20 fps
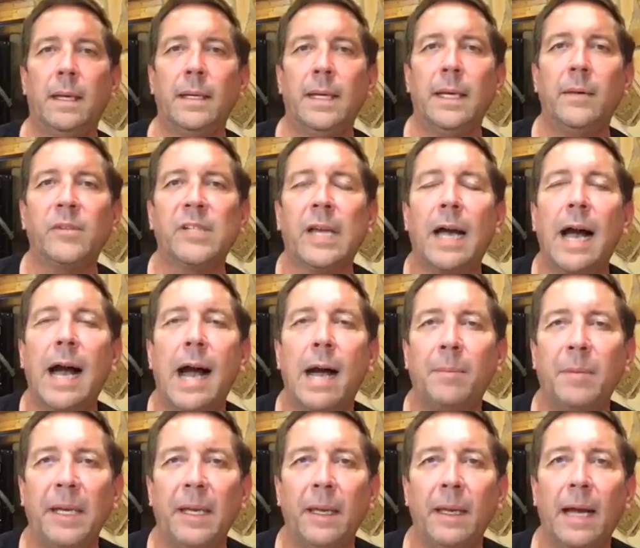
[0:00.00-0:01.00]
It was a
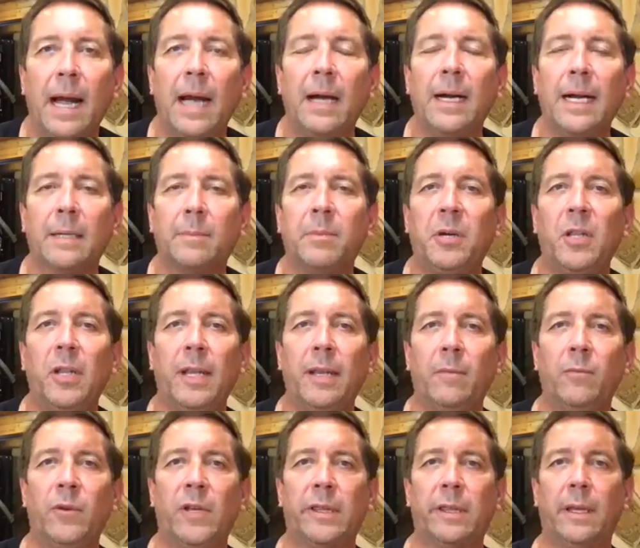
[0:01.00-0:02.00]
hobby. I liked
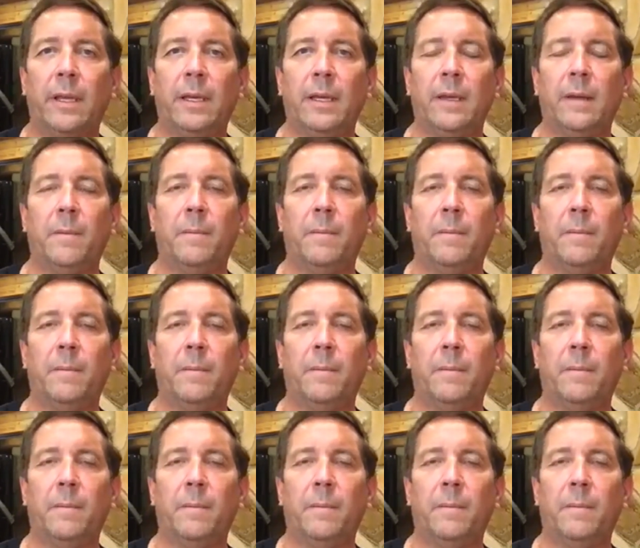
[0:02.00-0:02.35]
playing with it.